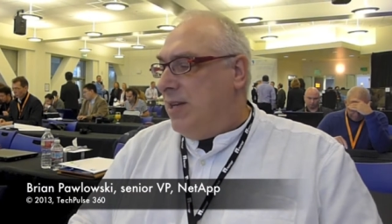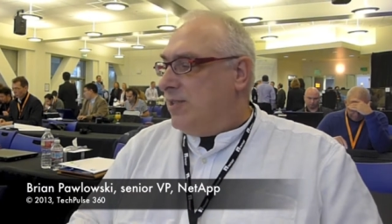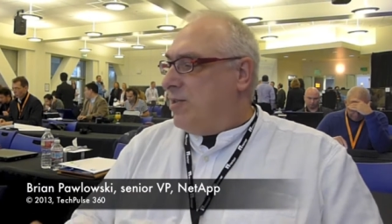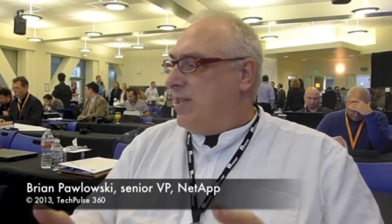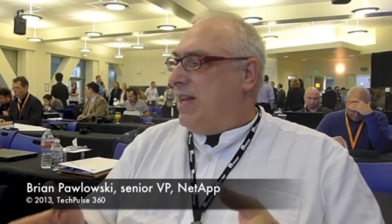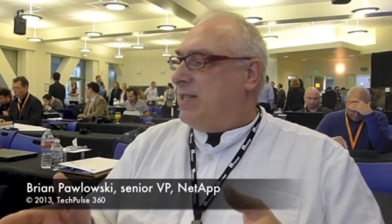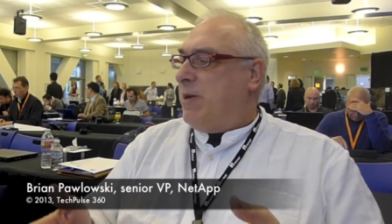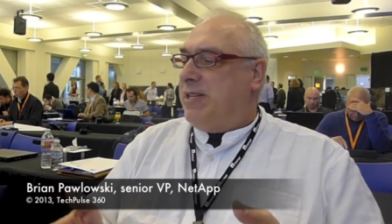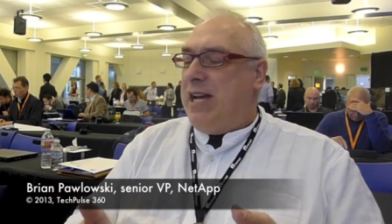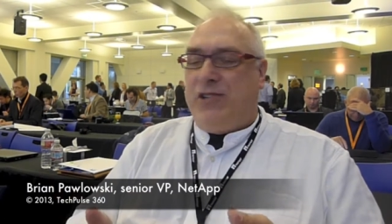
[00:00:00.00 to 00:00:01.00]
So there's an
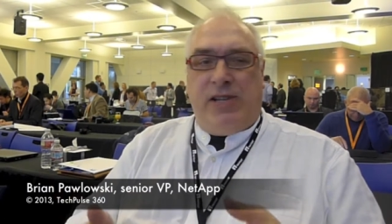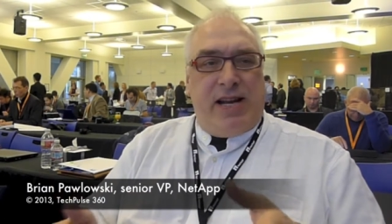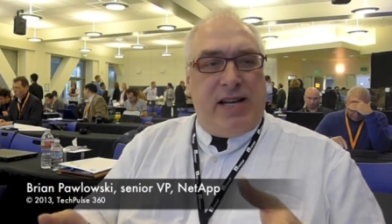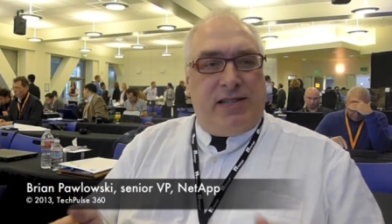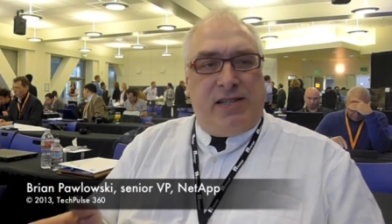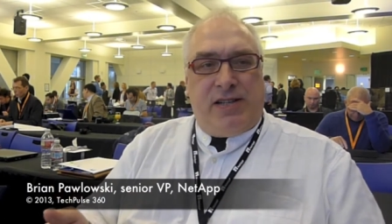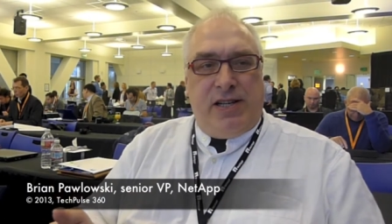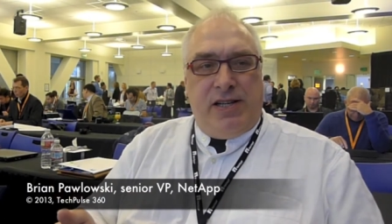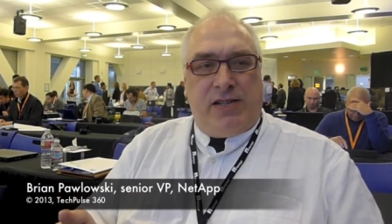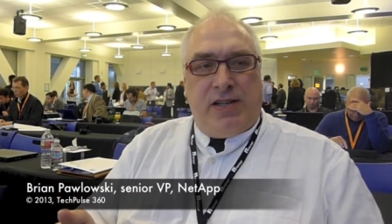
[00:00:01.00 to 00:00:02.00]
expectation that
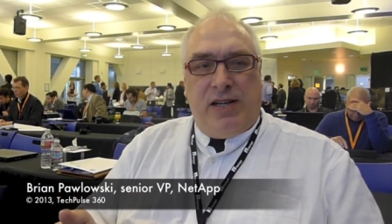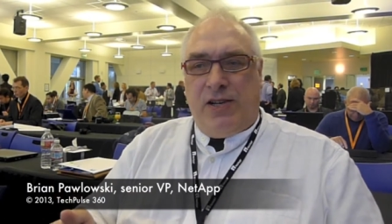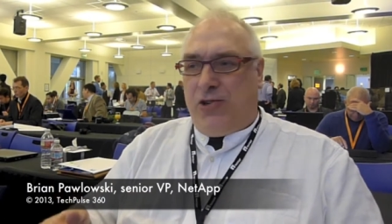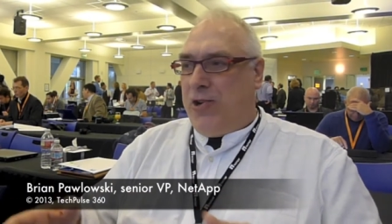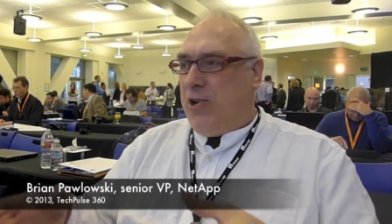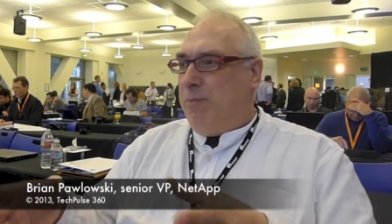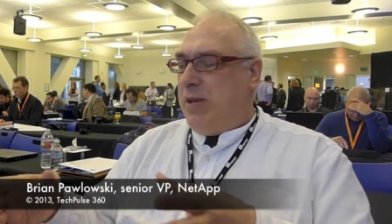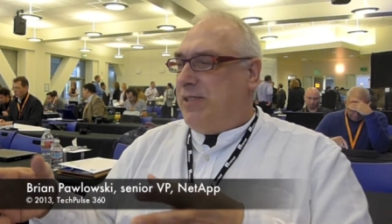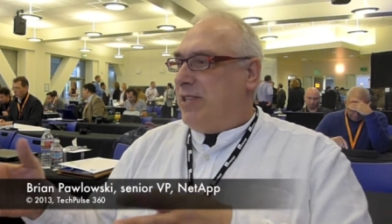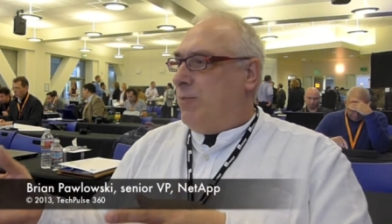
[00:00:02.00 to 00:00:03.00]
SSDs should
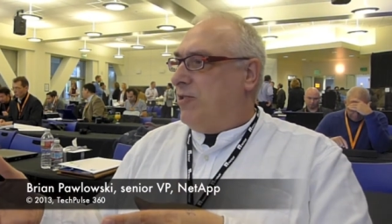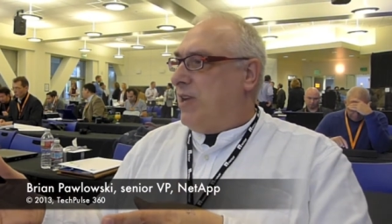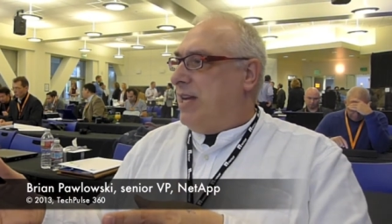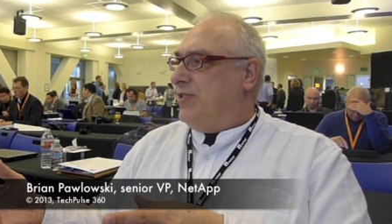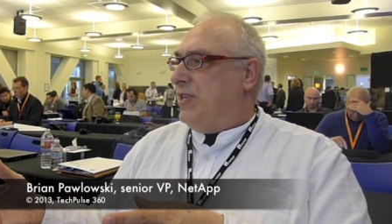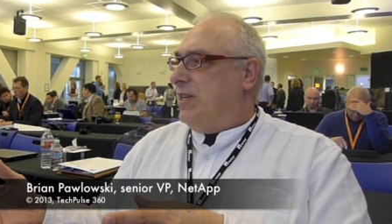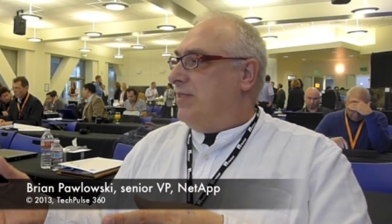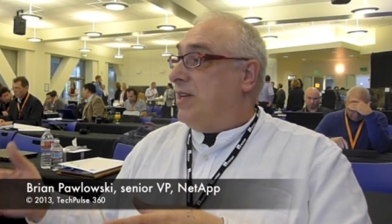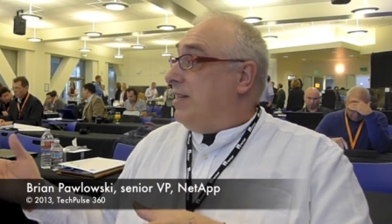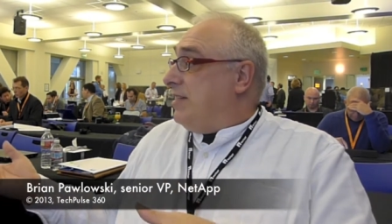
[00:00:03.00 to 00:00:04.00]
be similar to
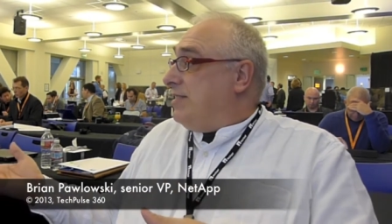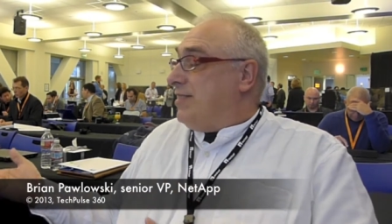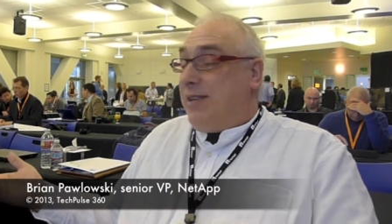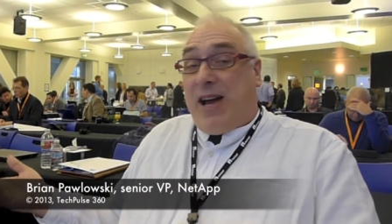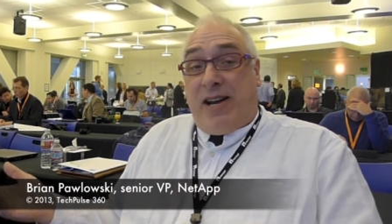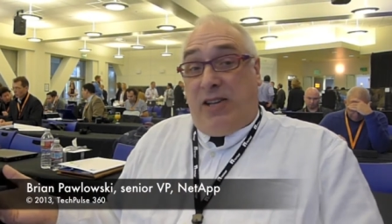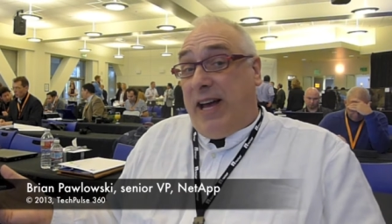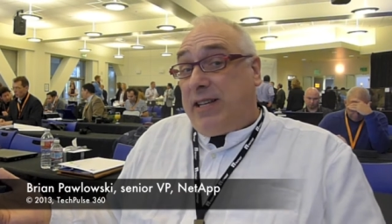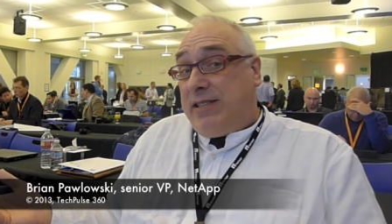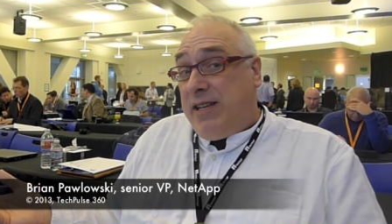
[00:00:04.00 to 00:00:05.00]
HDDs. This is kind of
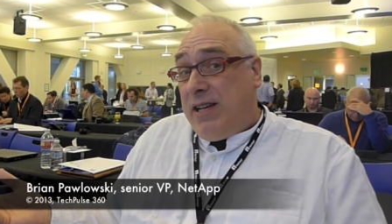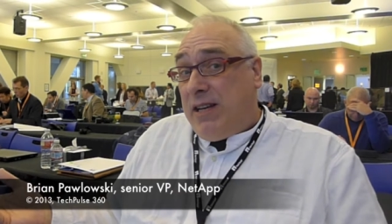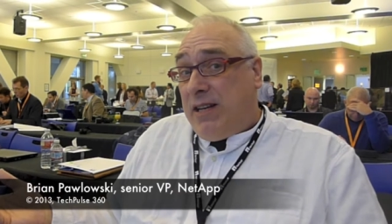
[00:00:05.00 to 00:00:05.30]
legacy.